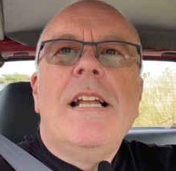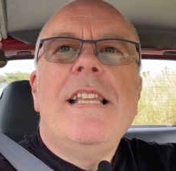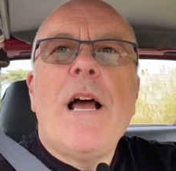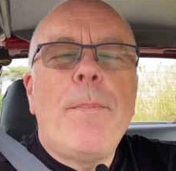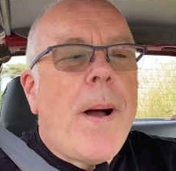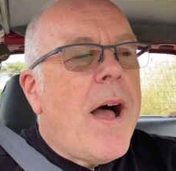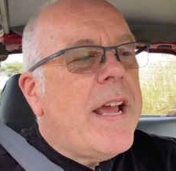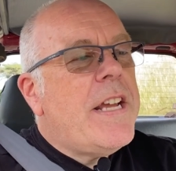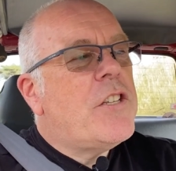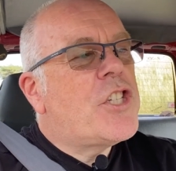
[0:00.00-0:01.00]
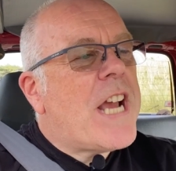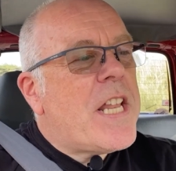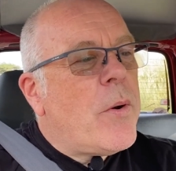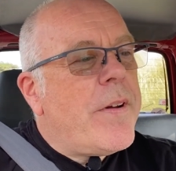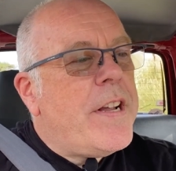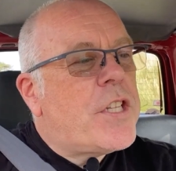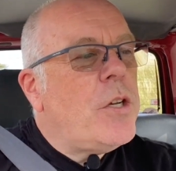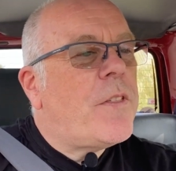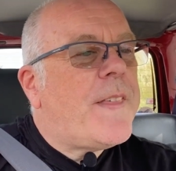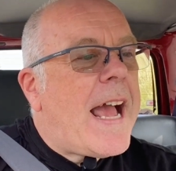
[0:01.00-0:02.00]
Now, by January
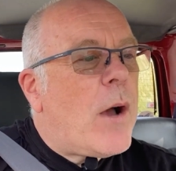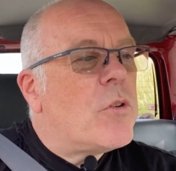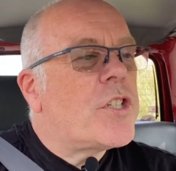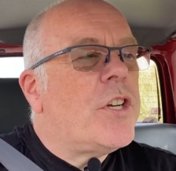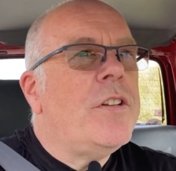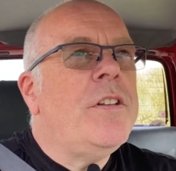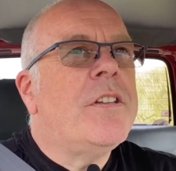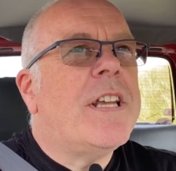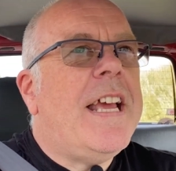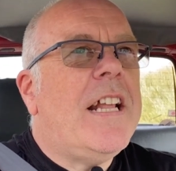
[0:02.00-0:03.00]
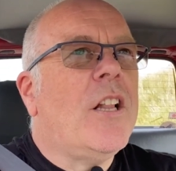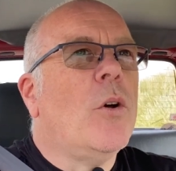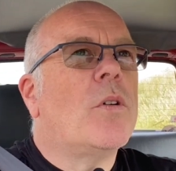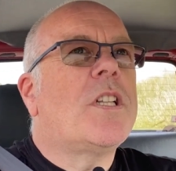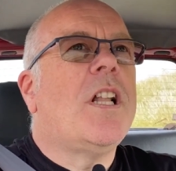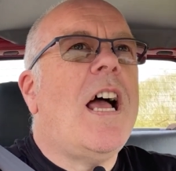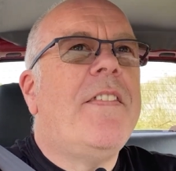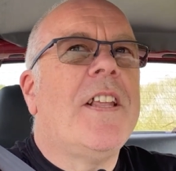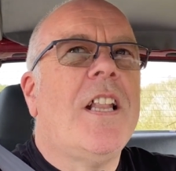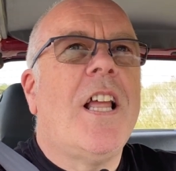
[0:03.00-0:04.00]
2000, it looked
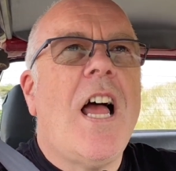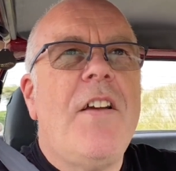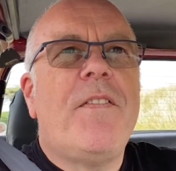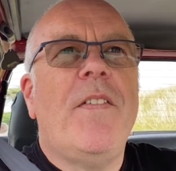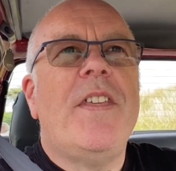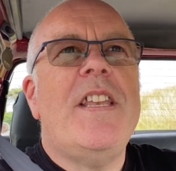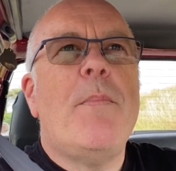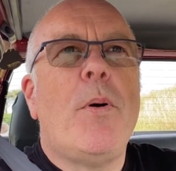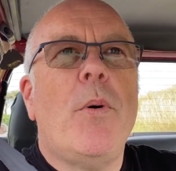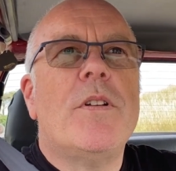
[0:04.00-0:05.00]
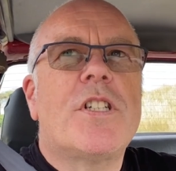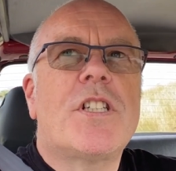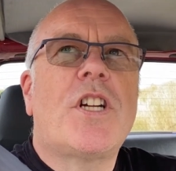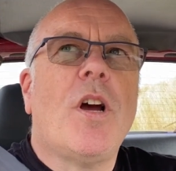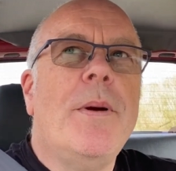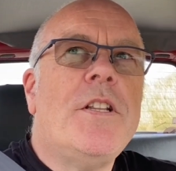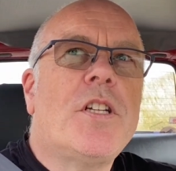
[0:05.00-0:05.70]
like the life of the Nippa was coming